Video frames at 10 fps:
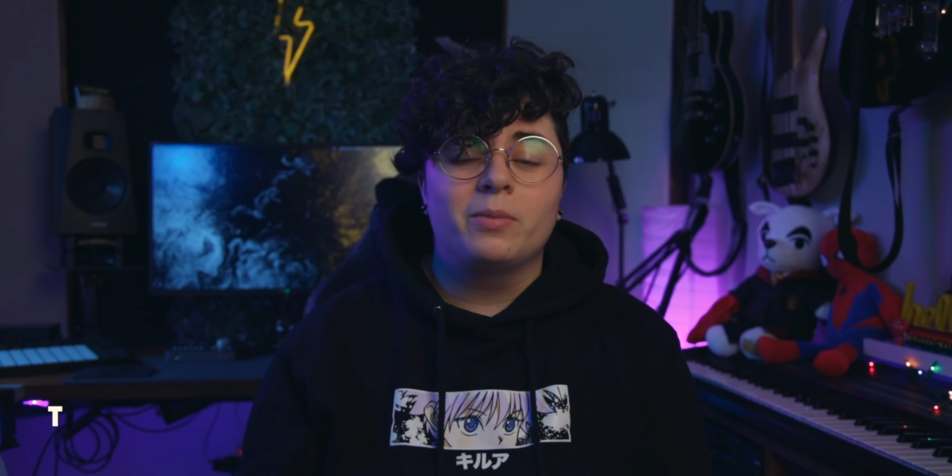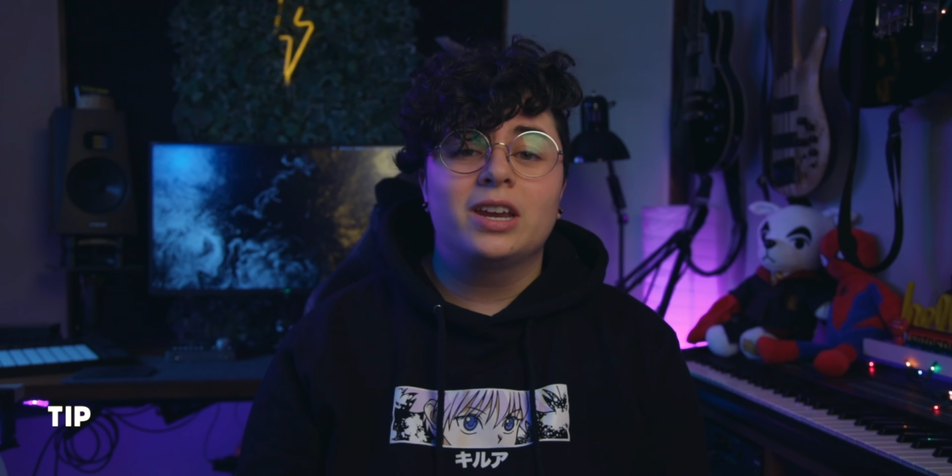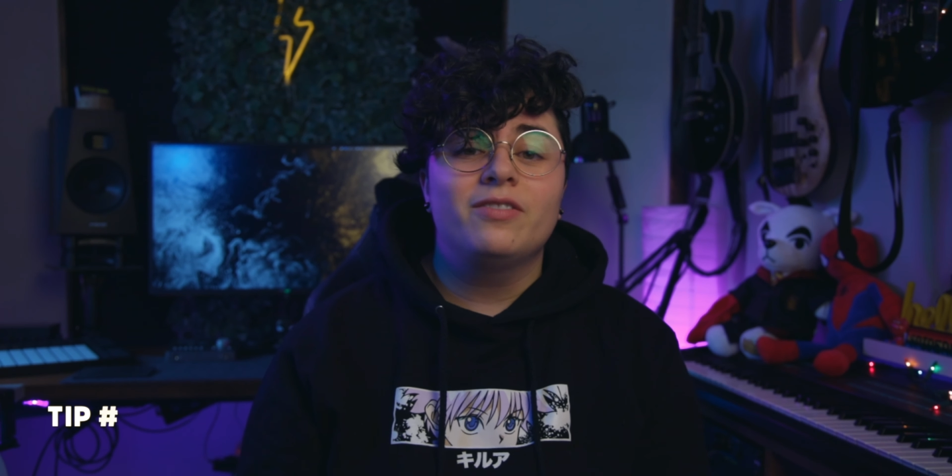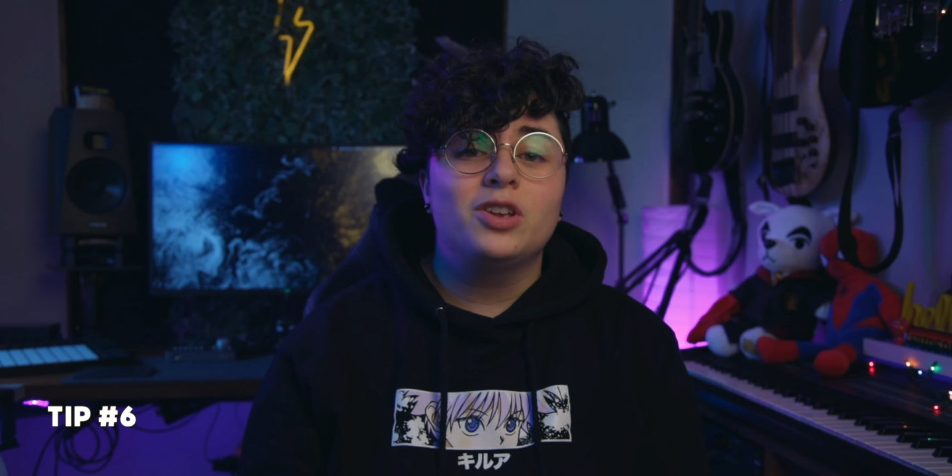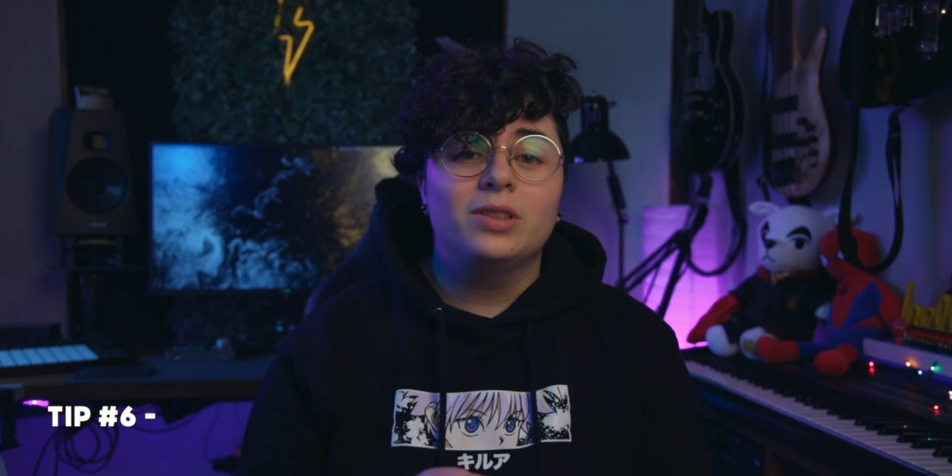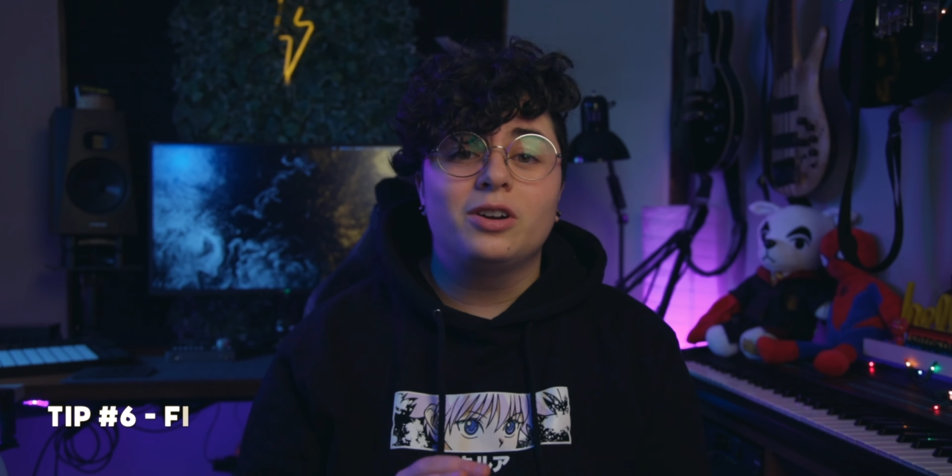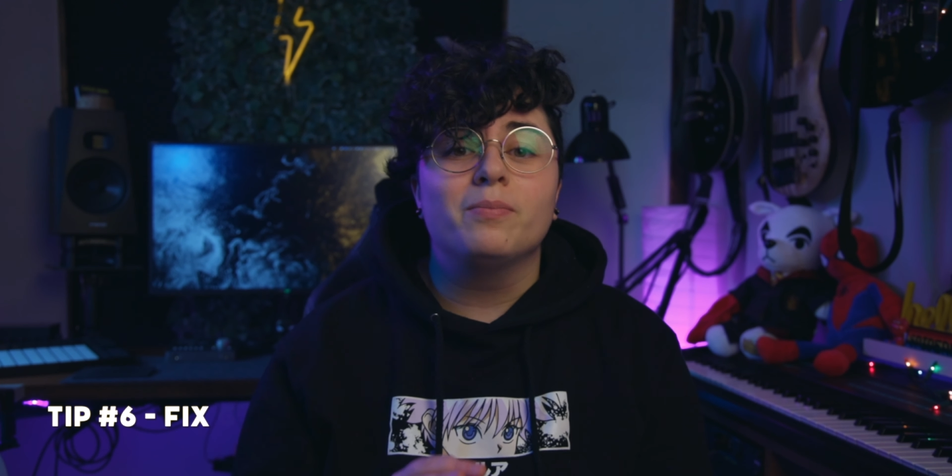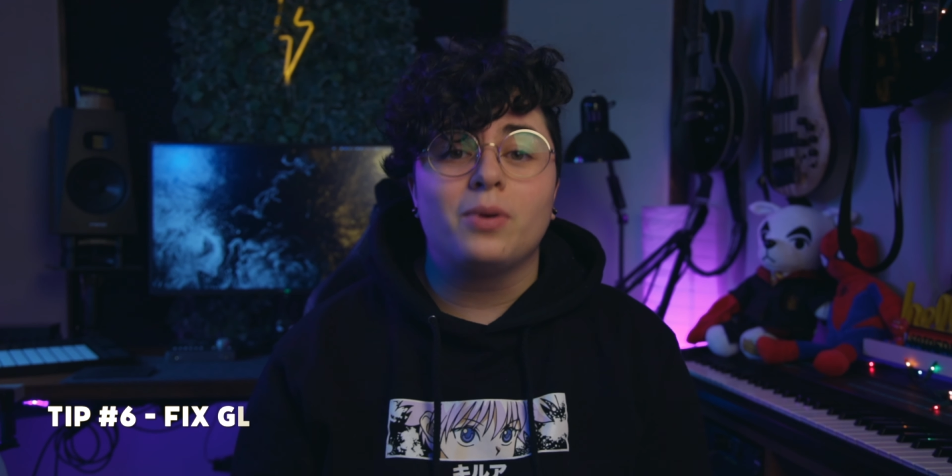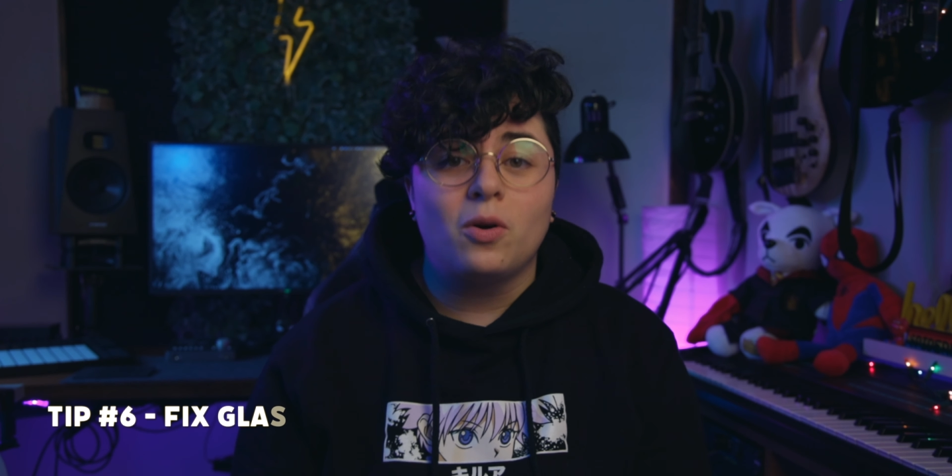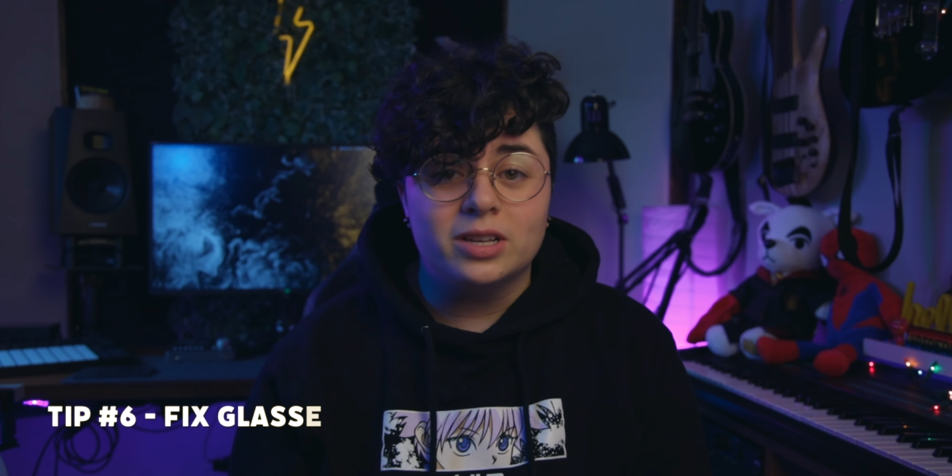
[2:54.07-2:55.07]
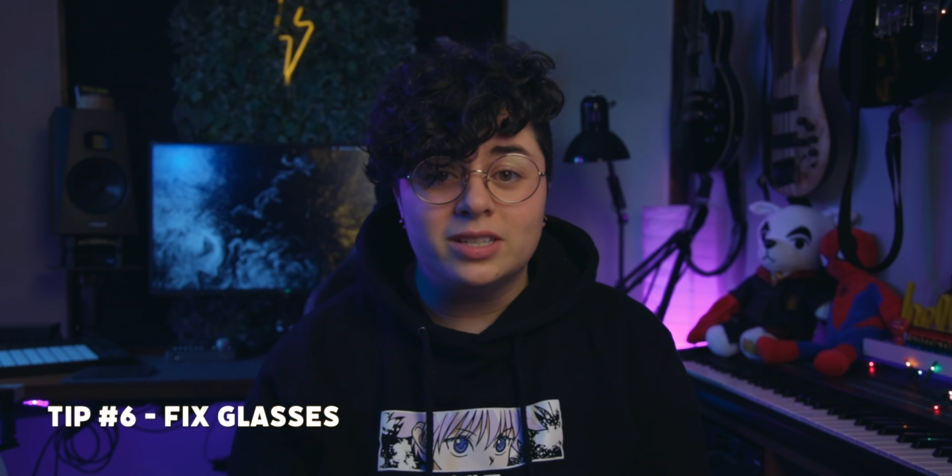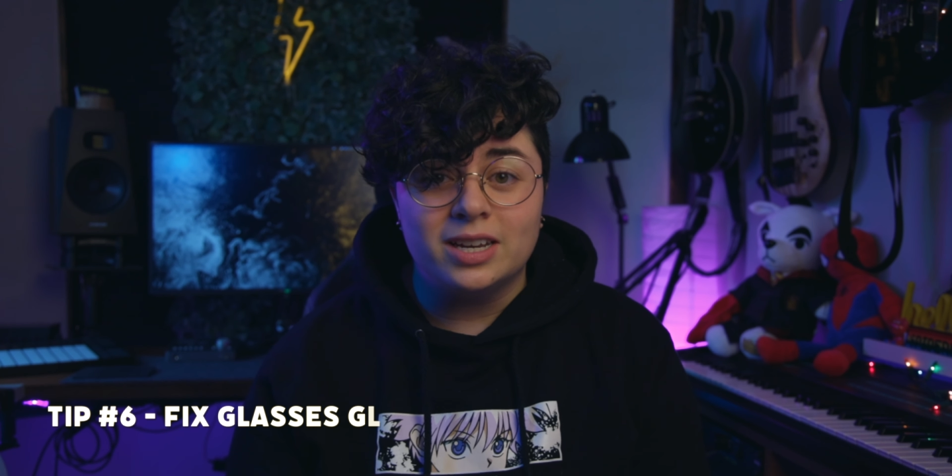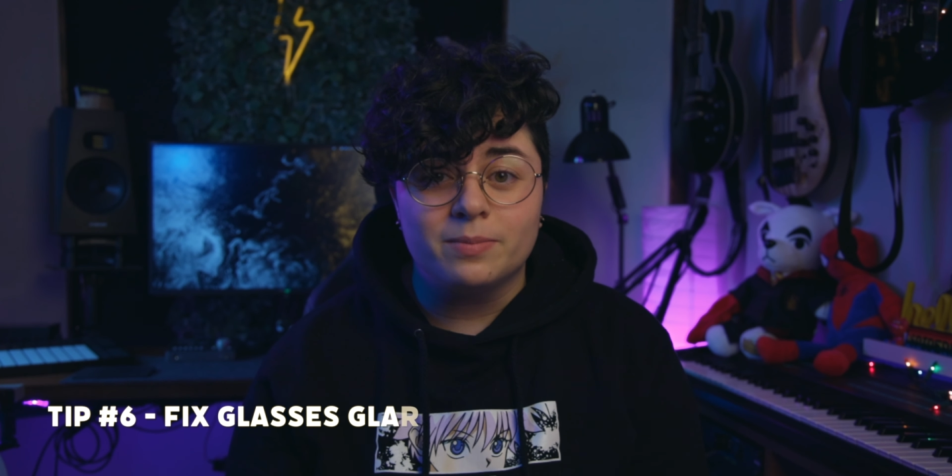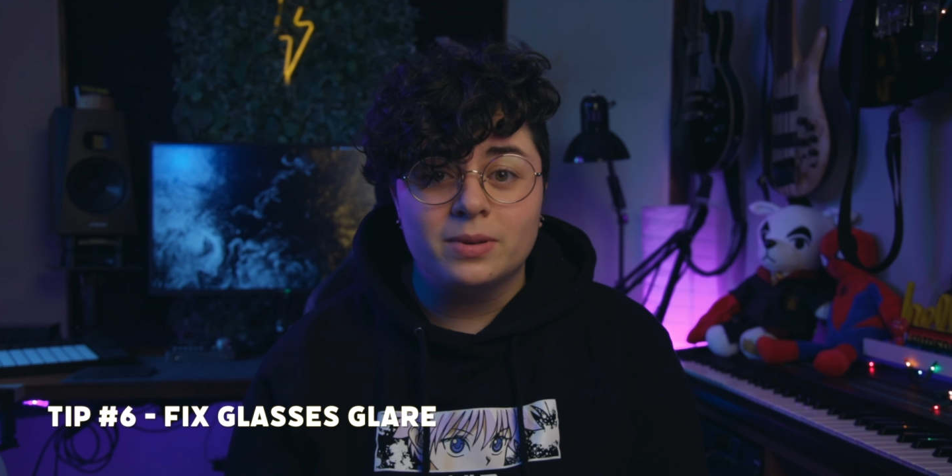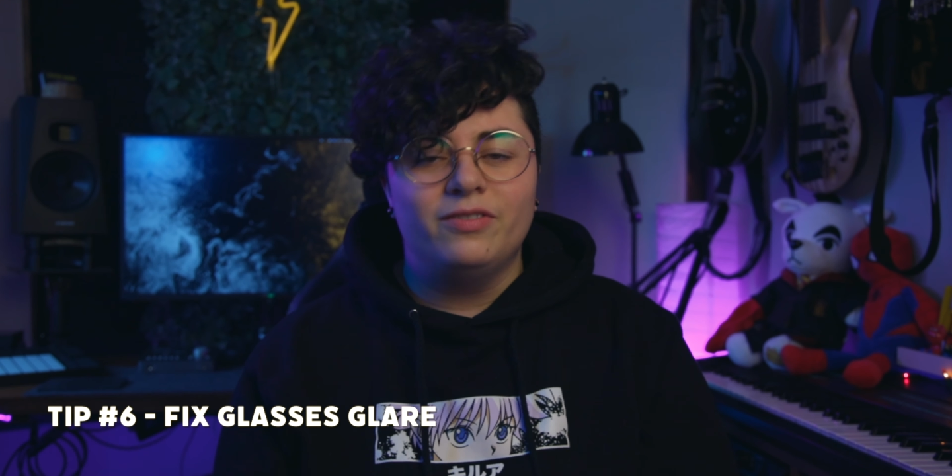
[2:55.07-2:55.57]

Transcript: I'm gonna give you a little bonus tip.